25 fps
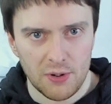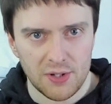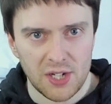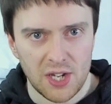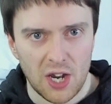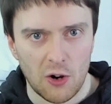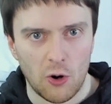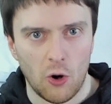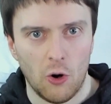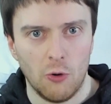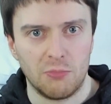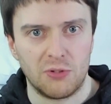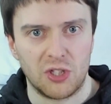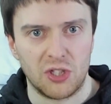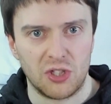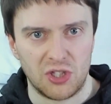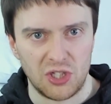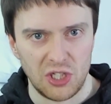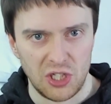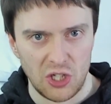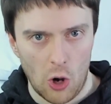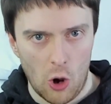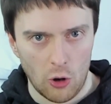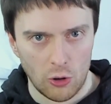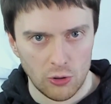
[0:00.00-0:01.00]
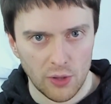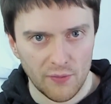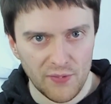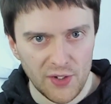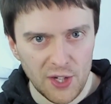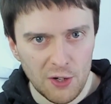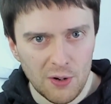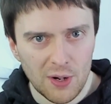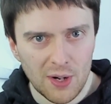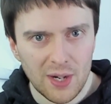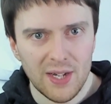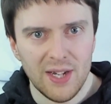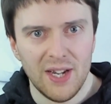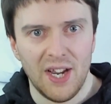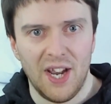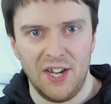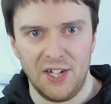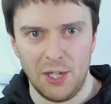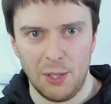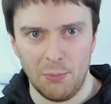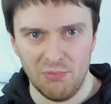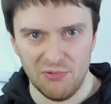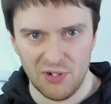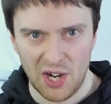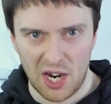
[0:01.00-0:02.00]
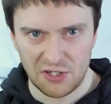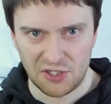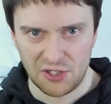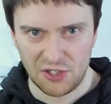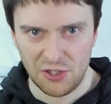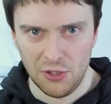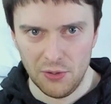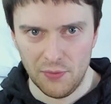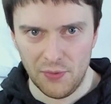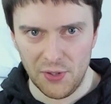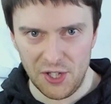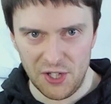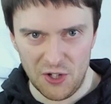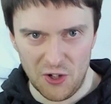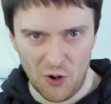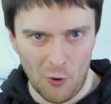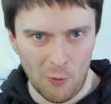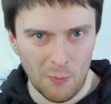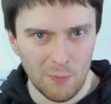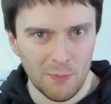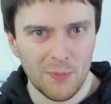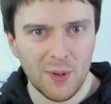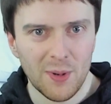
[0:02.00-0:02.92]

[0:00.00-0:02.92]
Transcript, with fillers: and I hope to see all of you in a brand new video.